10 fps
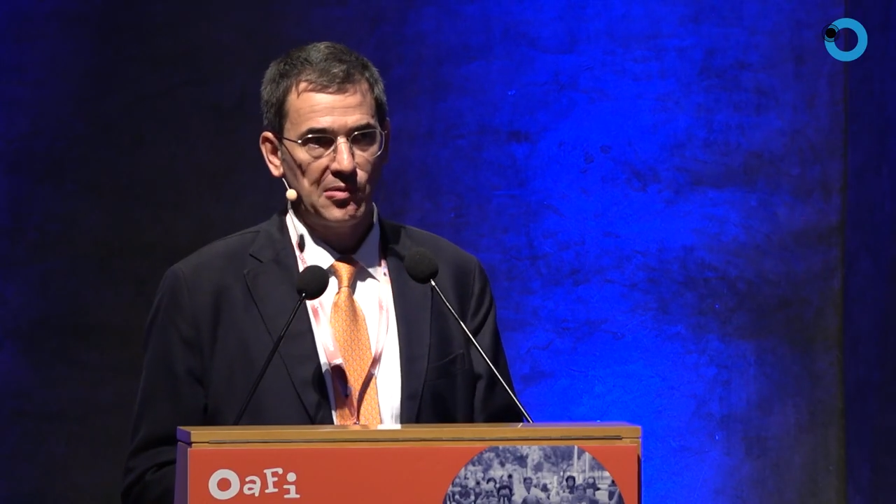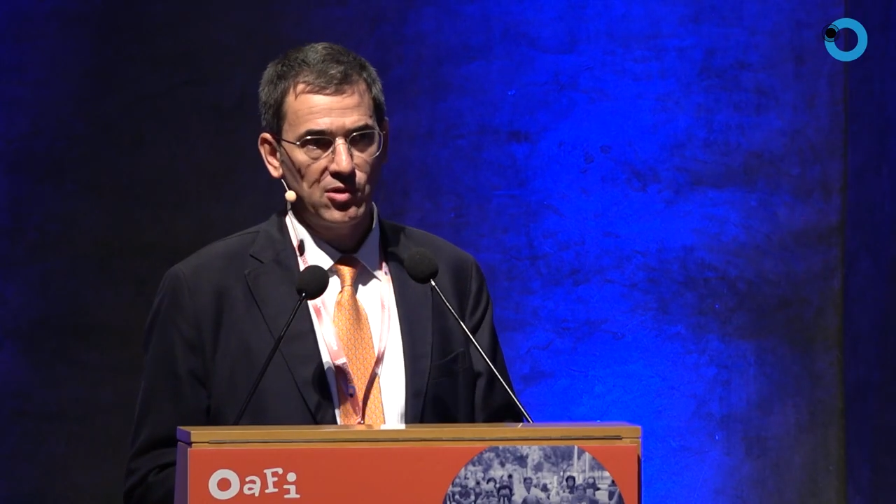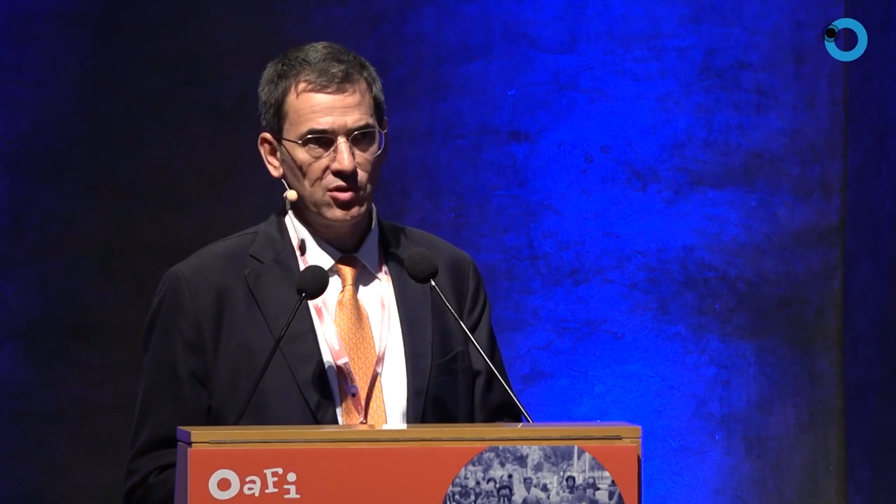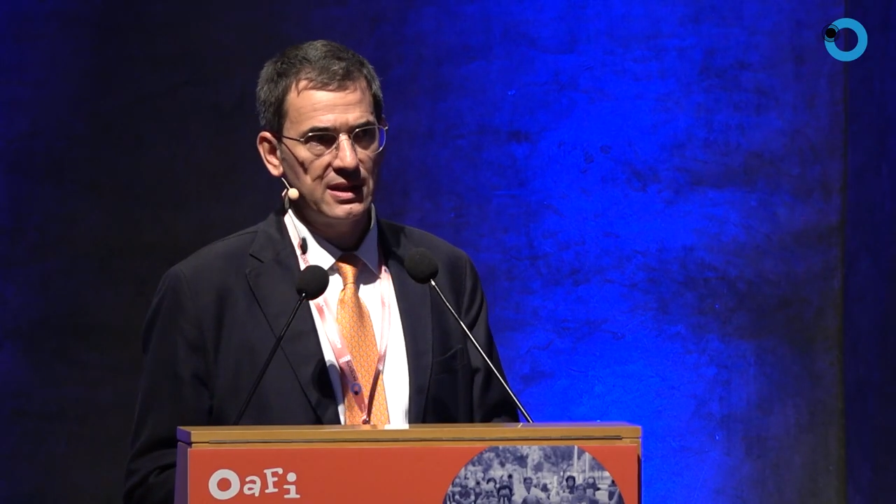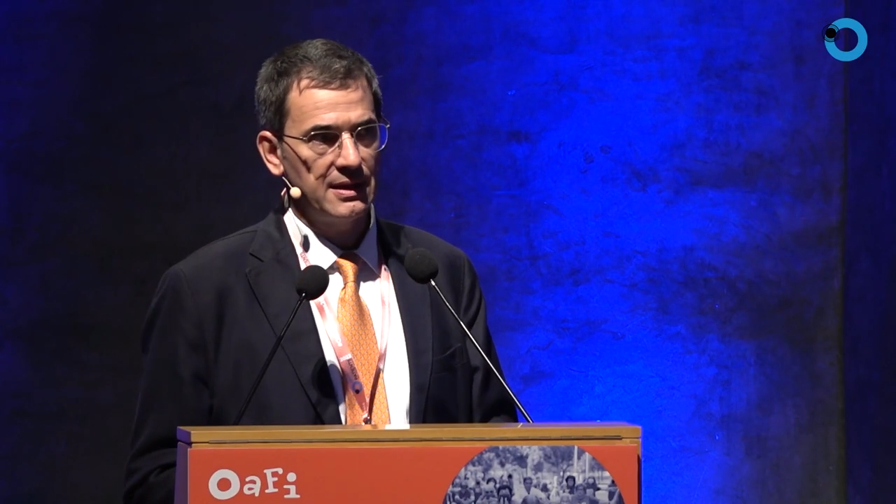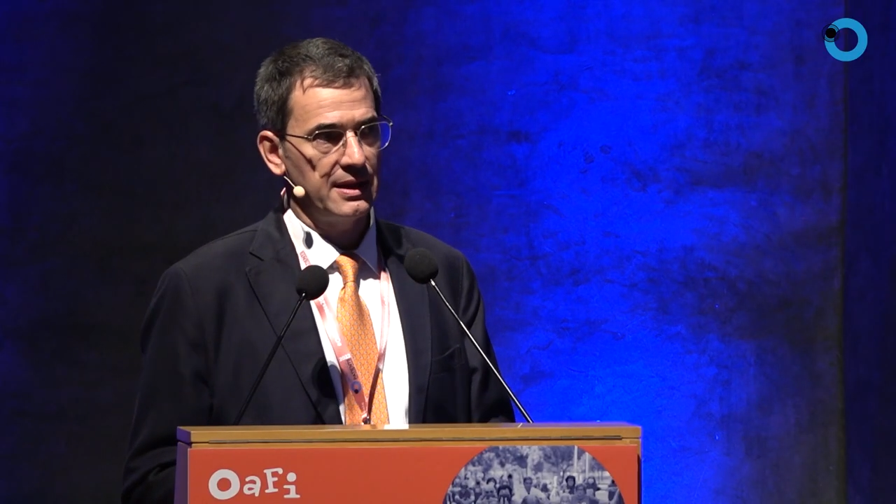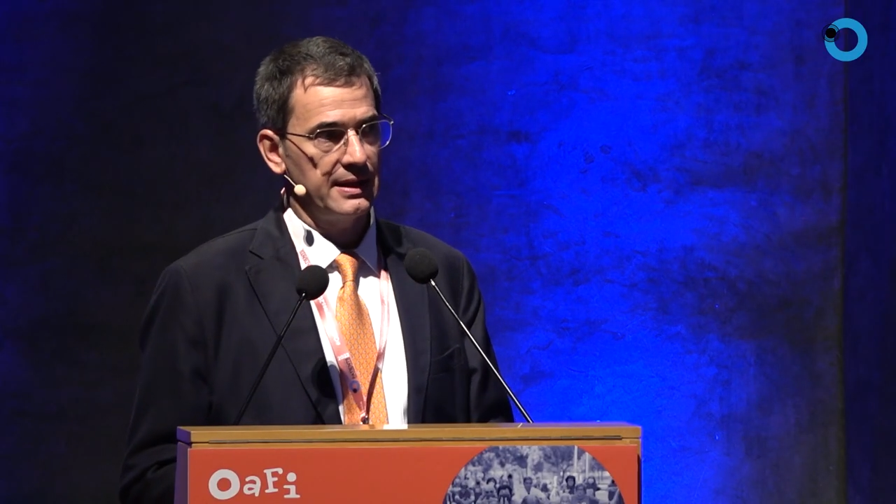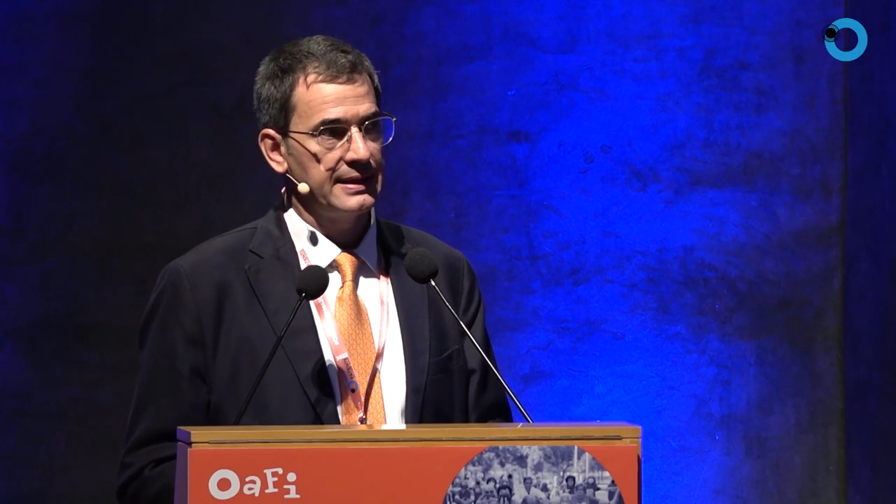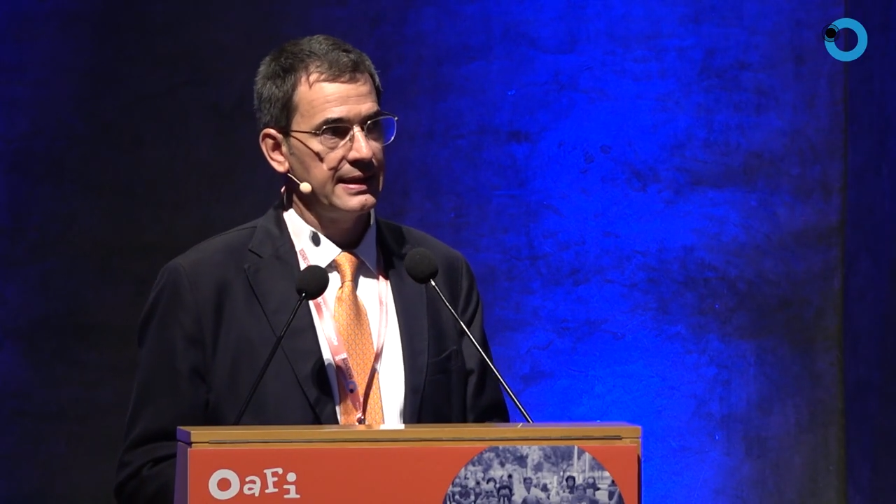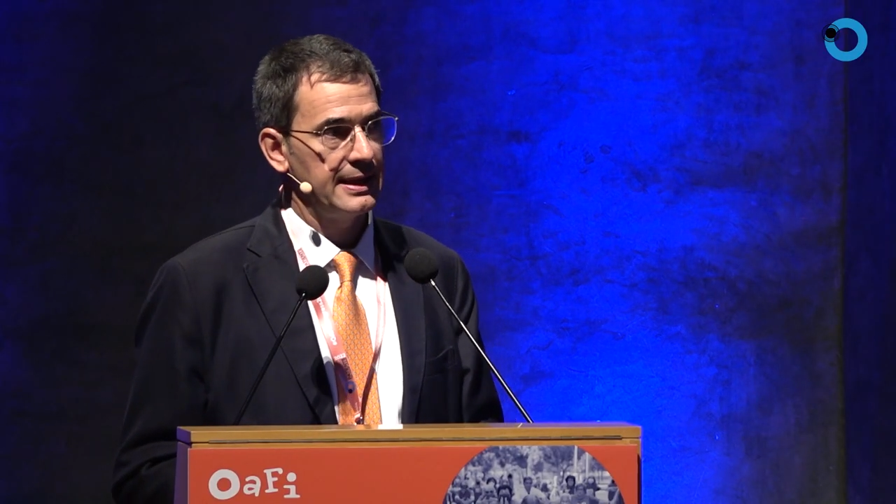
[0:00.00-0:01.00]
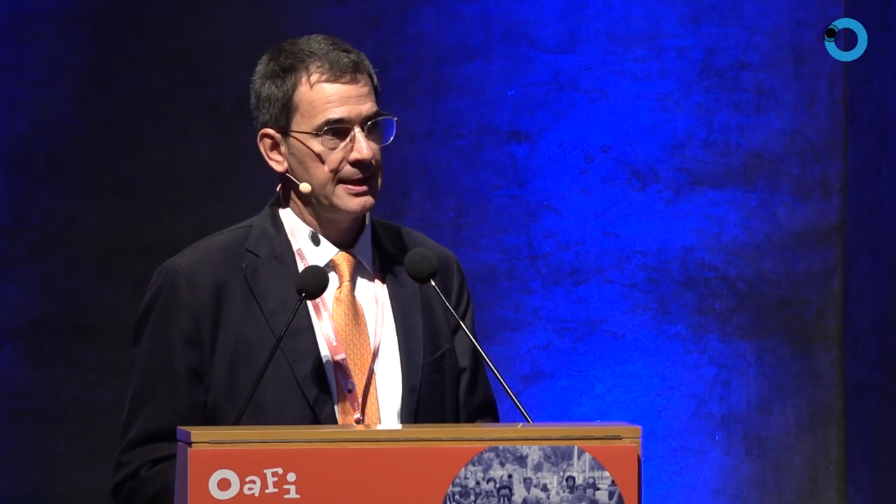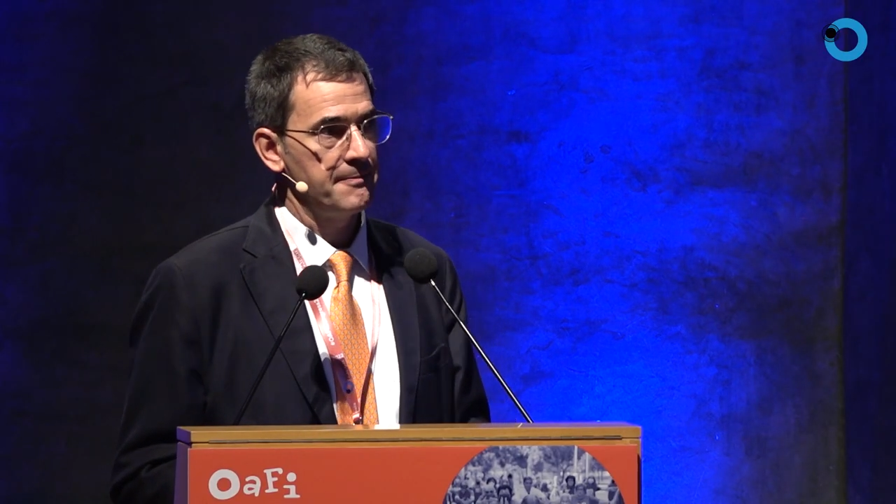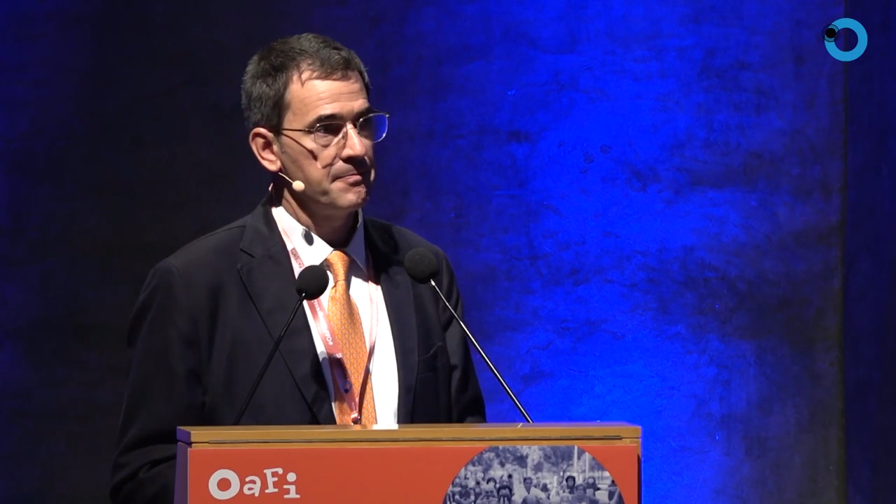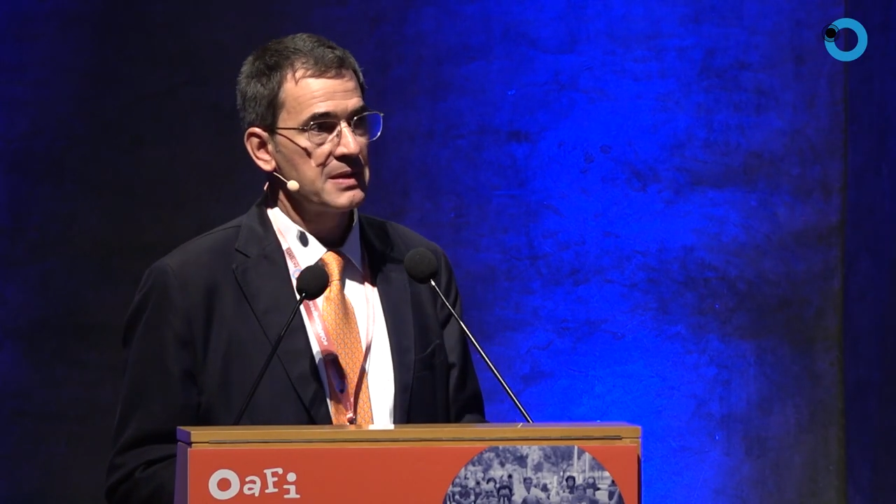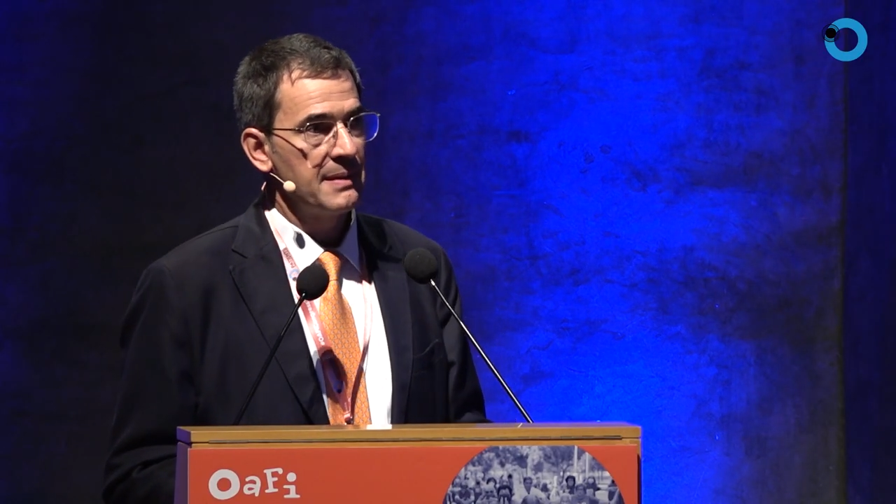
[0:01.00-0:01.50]
on
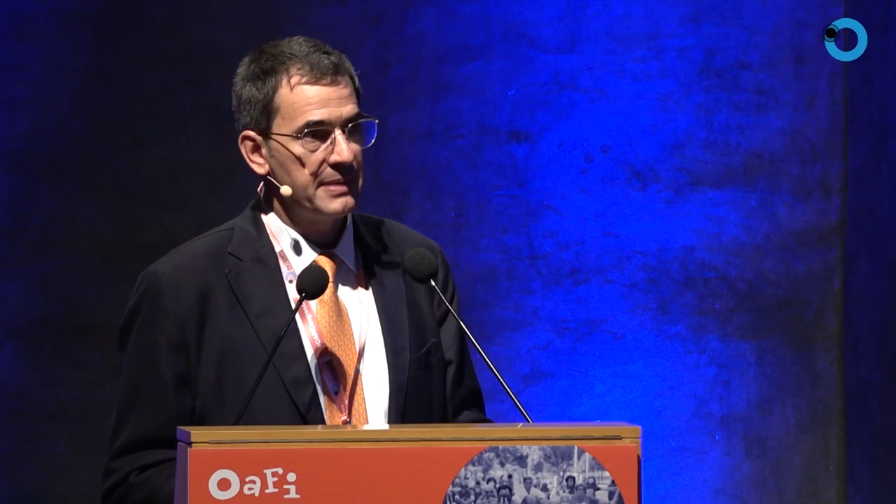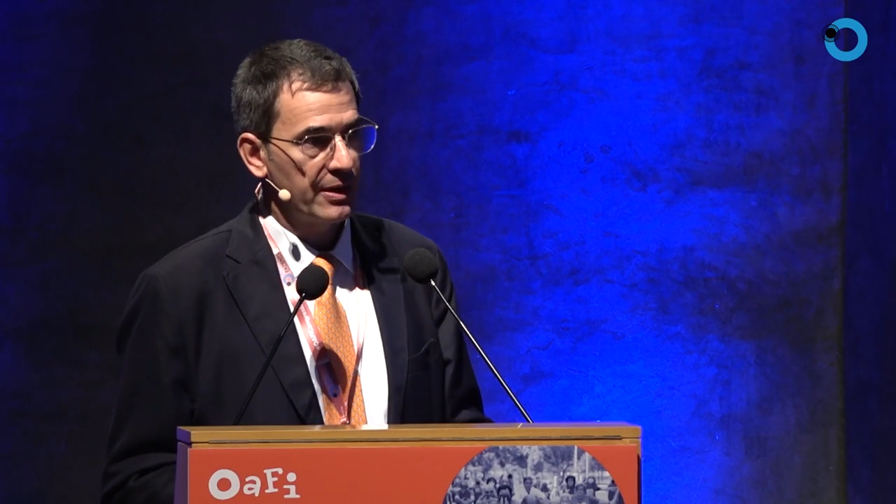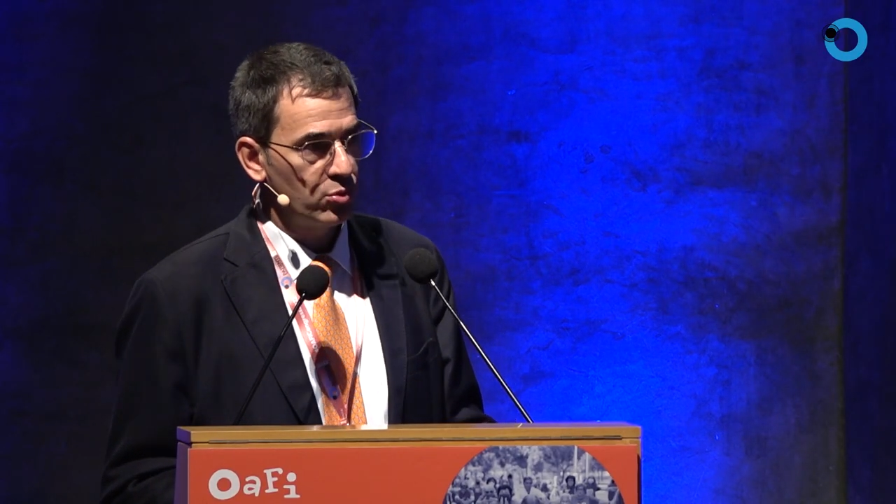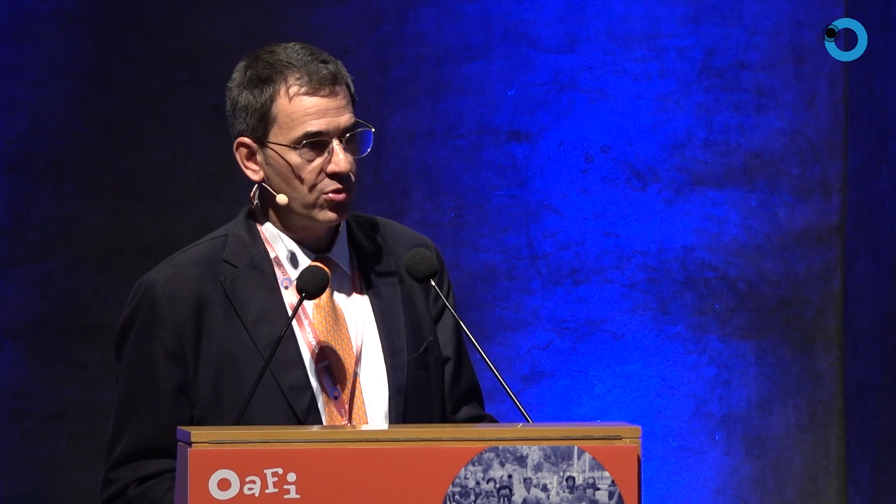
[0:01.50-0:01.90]
non-natural